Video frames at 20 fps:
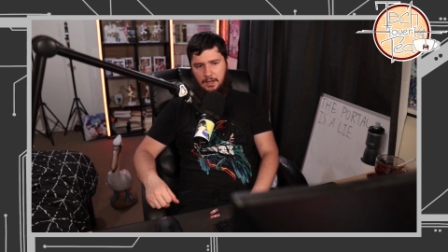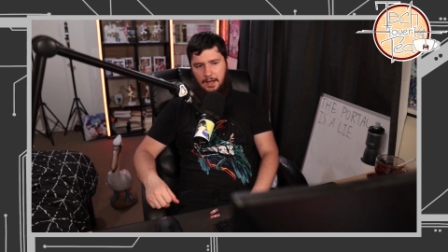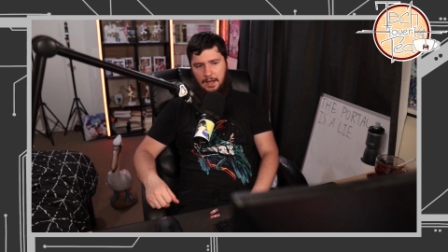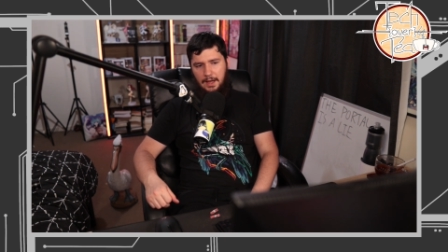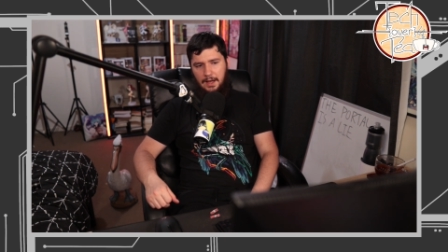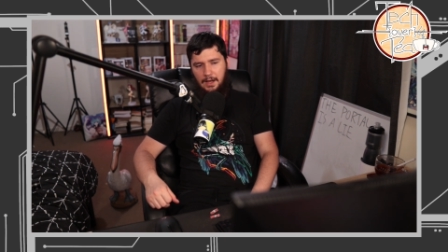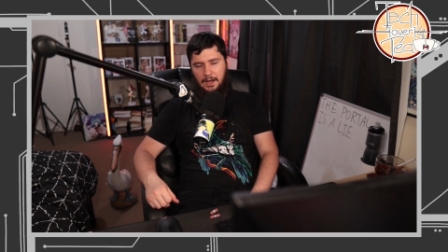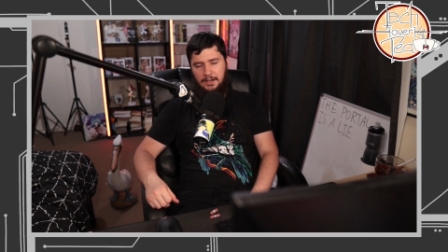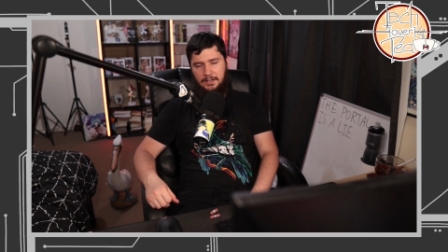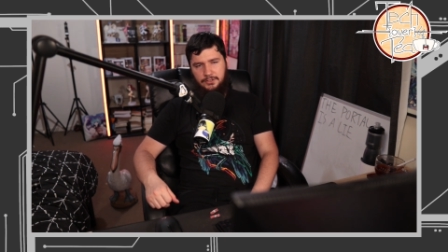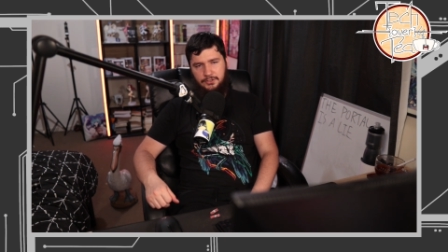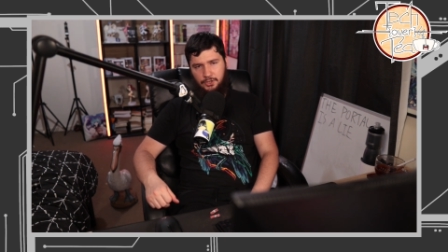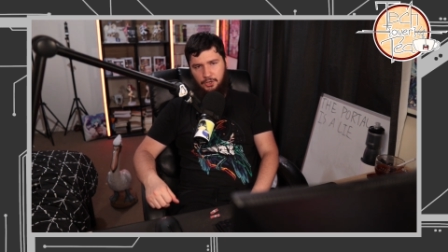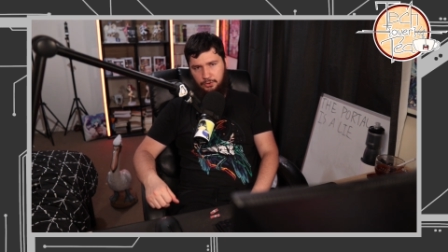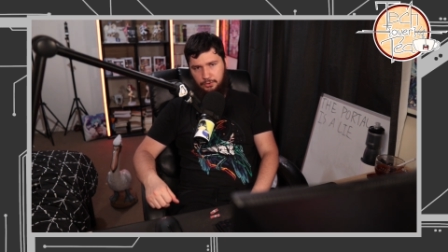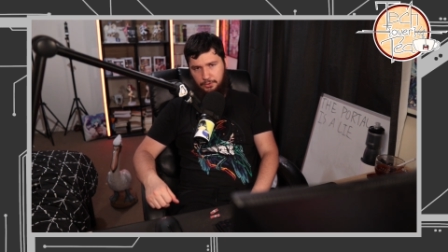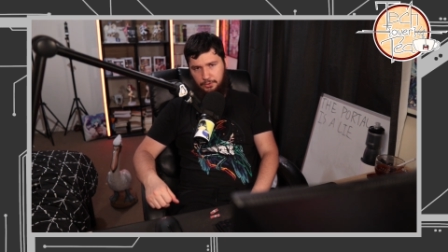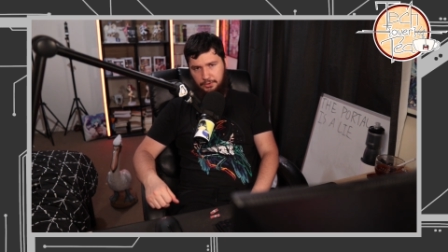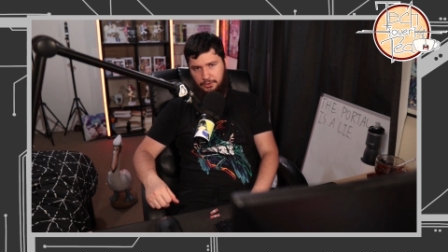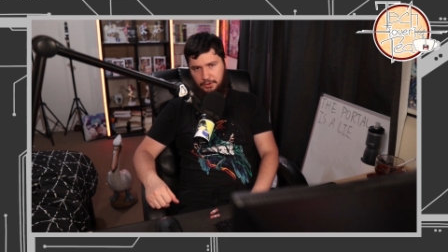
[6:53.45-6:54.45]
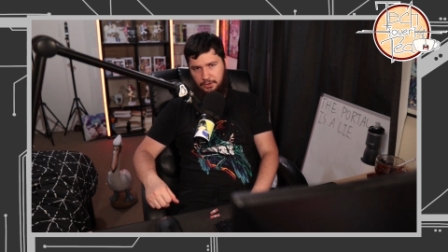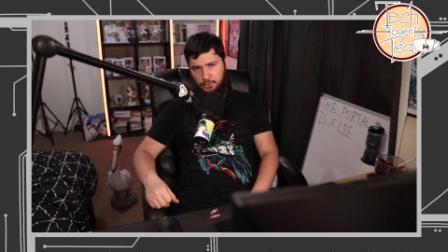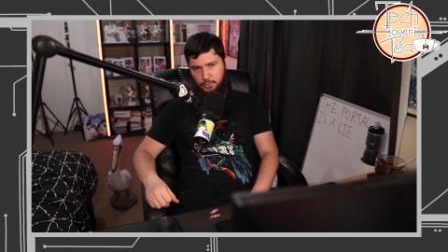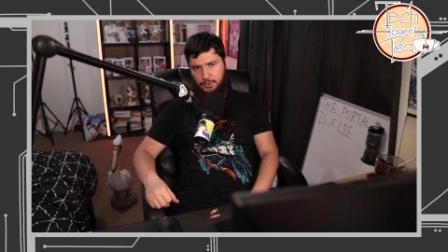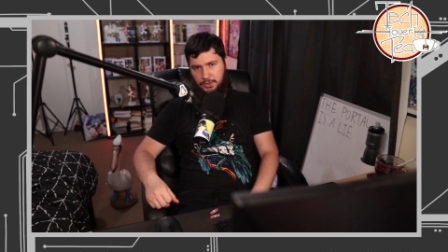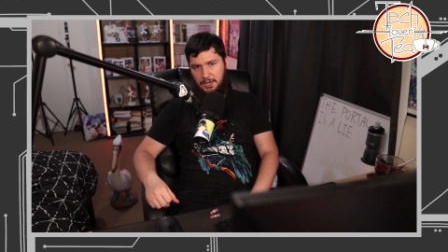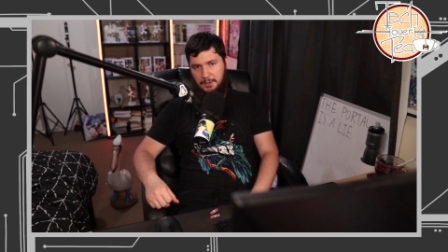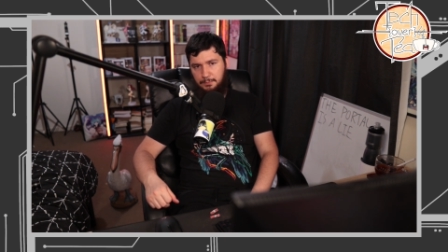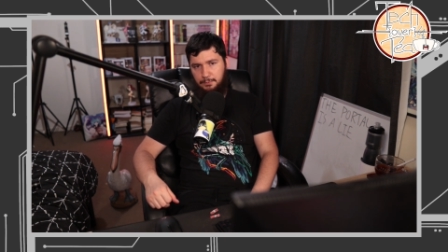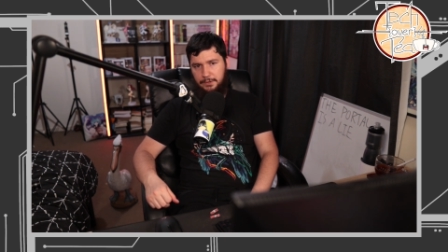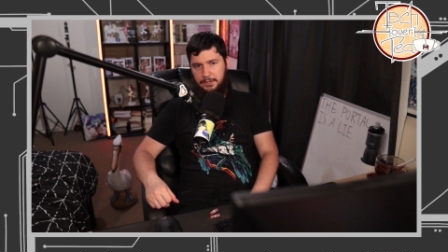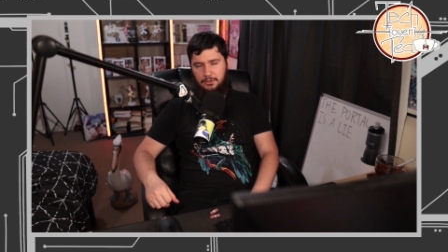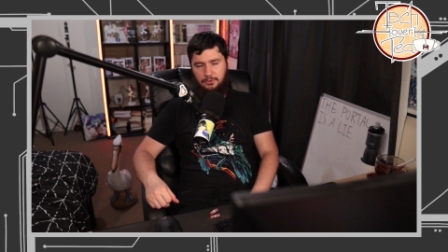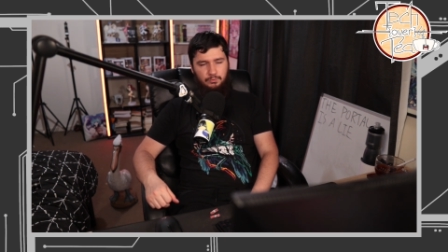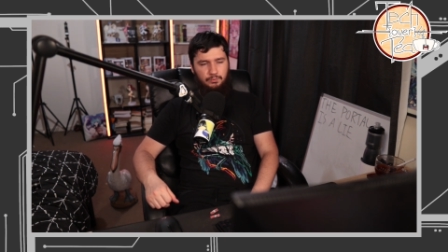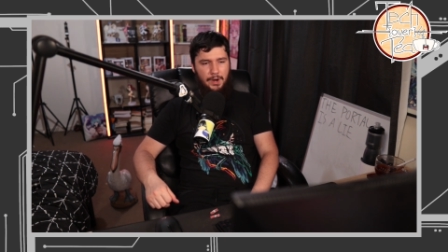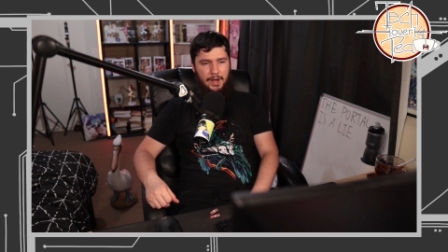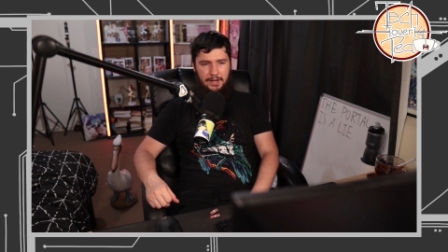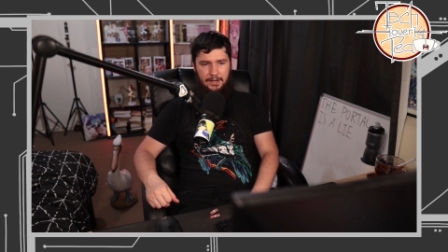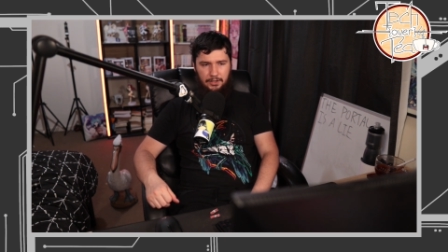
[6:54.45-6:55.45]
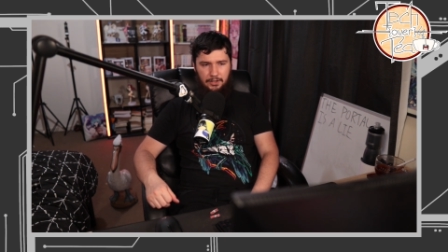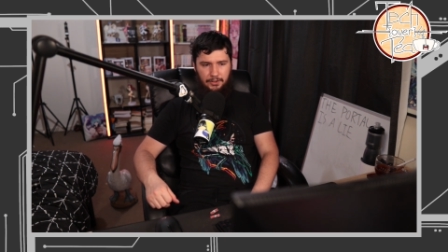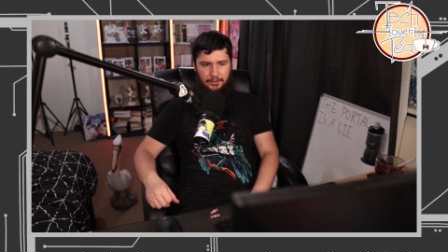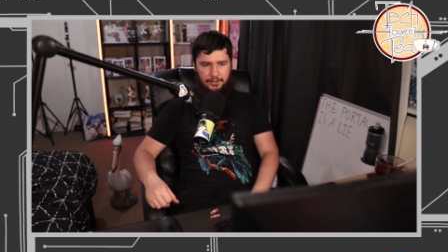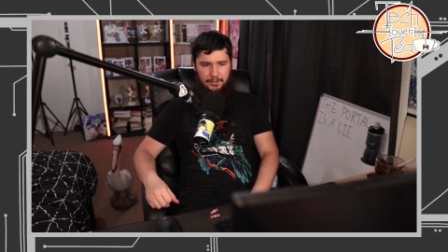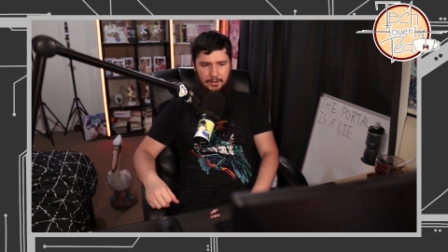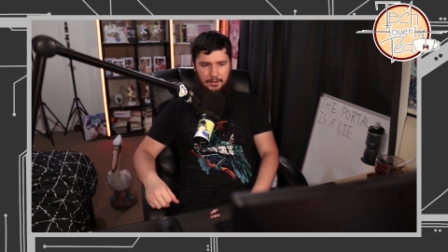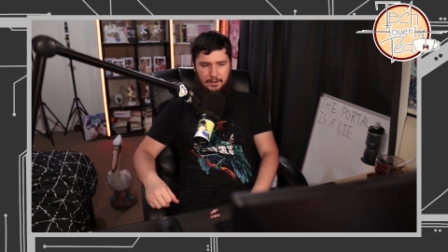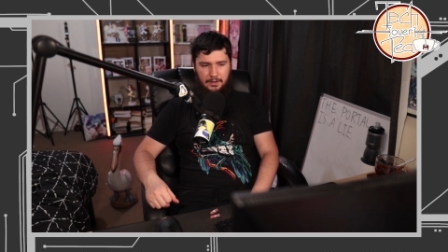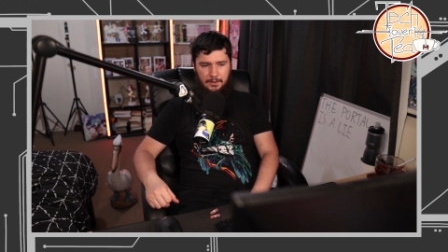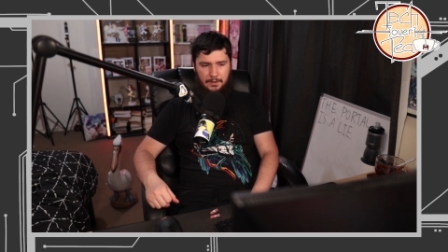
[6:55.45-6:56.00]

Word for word: uh, Donald on, when I bring Ren on,